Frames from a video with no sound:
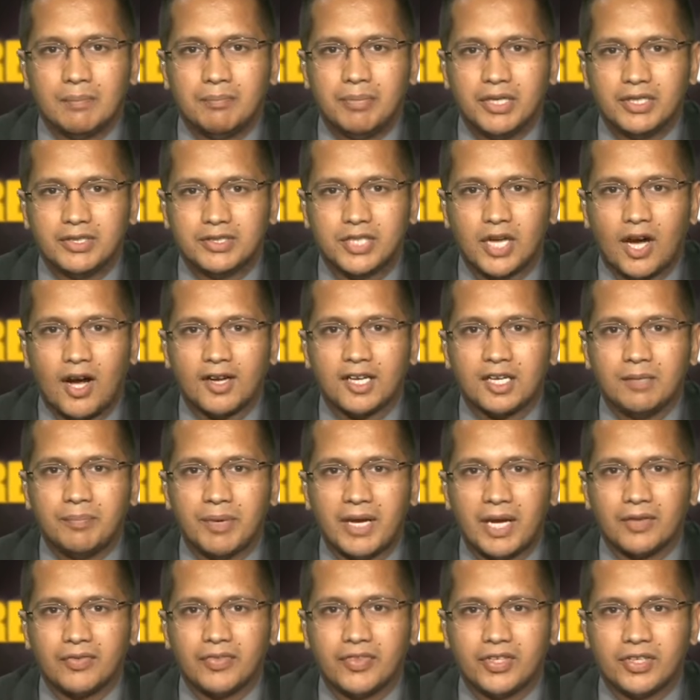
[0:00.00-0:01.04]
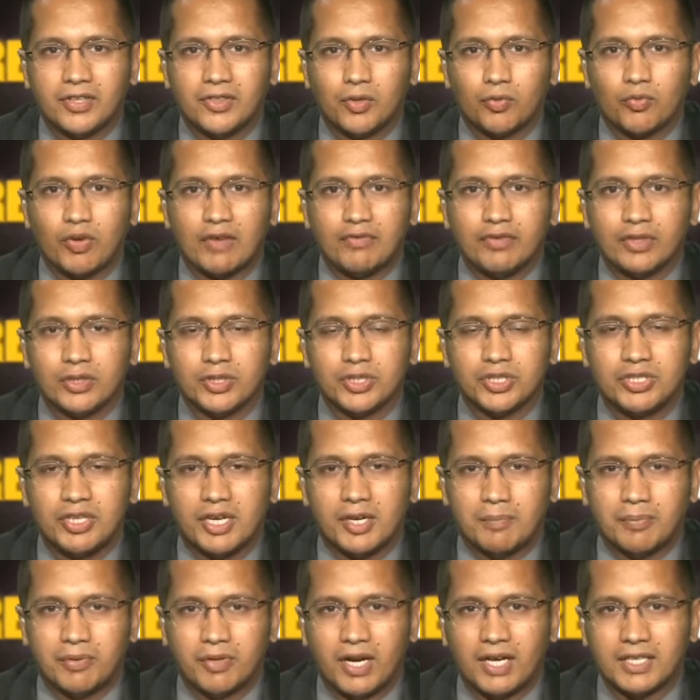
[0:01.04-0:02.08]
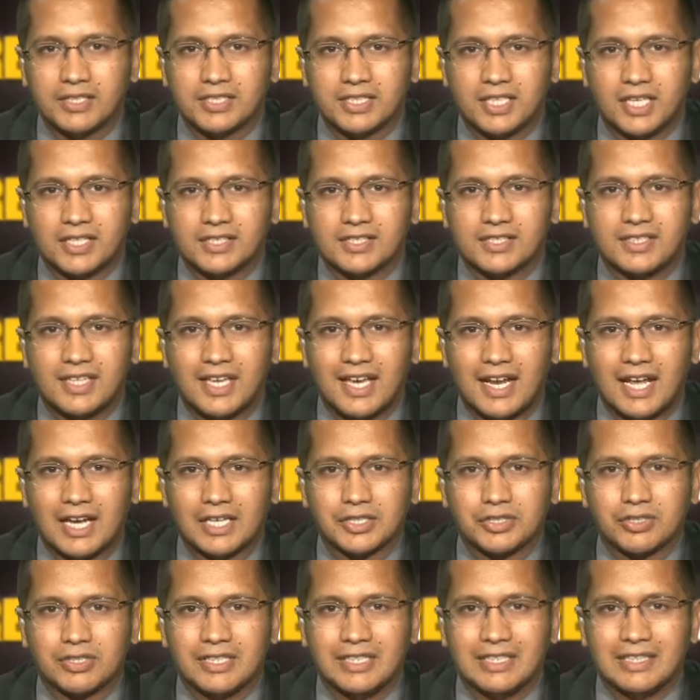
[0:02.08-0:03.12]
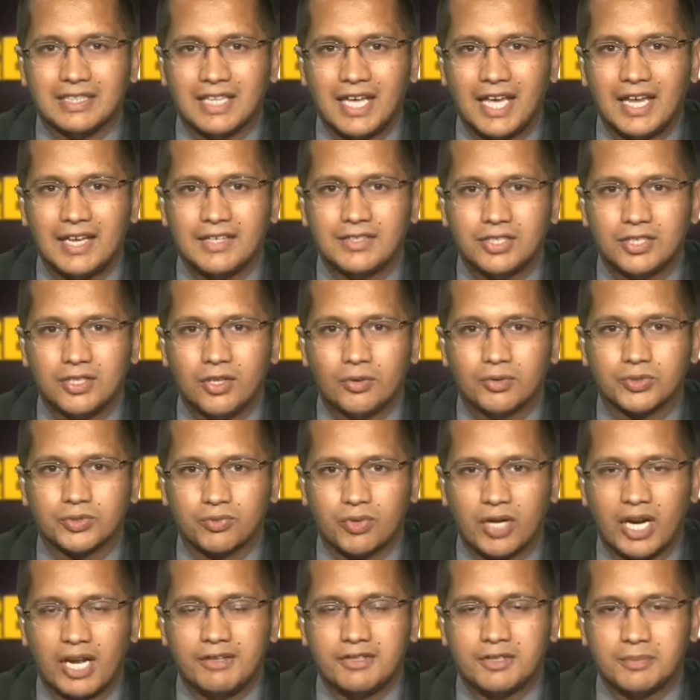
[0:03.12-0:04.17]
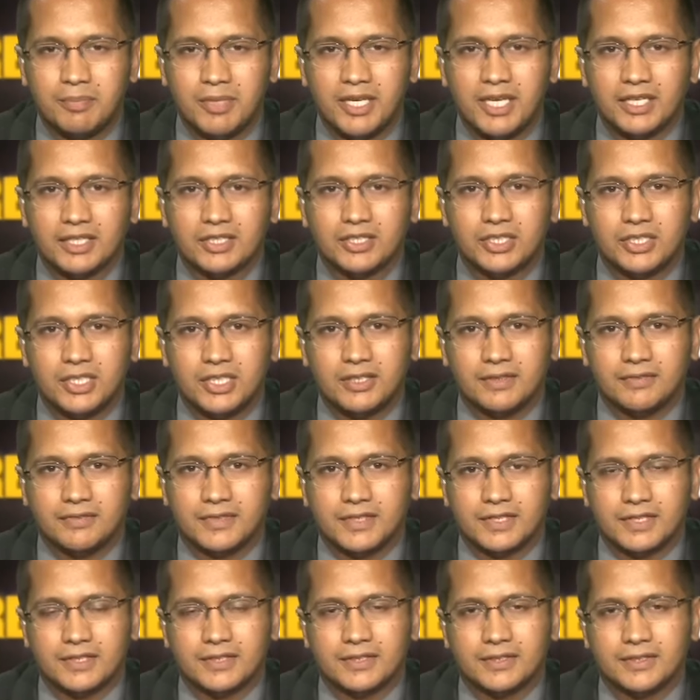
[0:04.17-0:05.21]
But talk about the revolutionary process that actually led to those rights being achieved.